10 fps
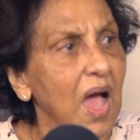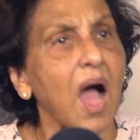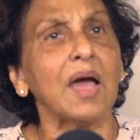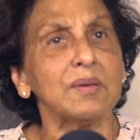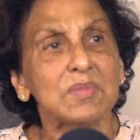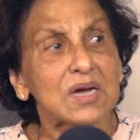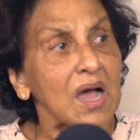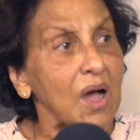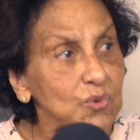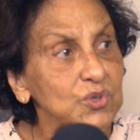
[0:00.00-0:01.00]
I'm
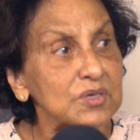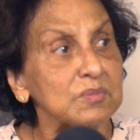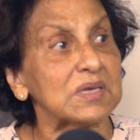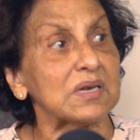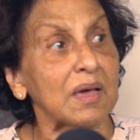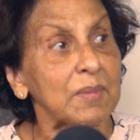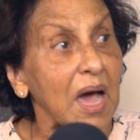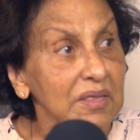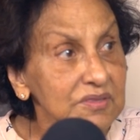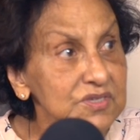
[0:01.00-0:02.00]
accountable, I'm
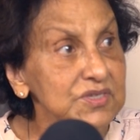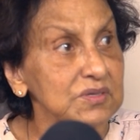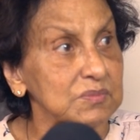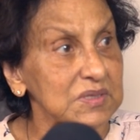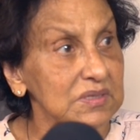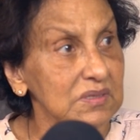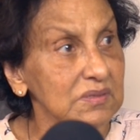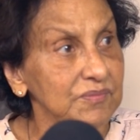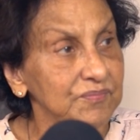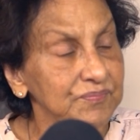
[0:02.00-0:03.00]
answerable.
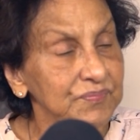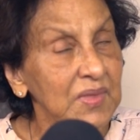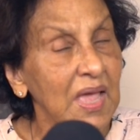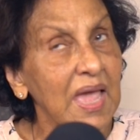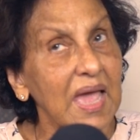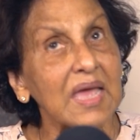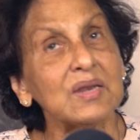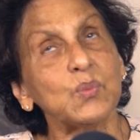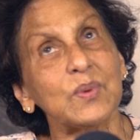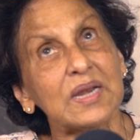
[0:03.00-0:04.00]

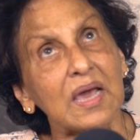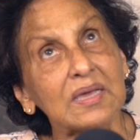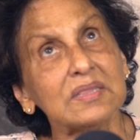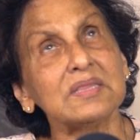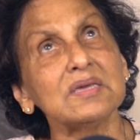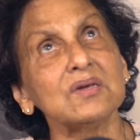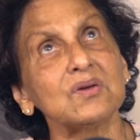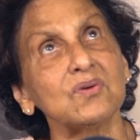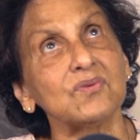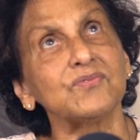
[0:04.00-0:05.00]
And when I think
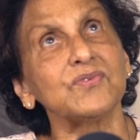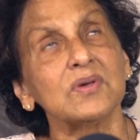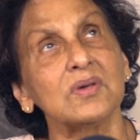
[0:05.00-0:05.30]
of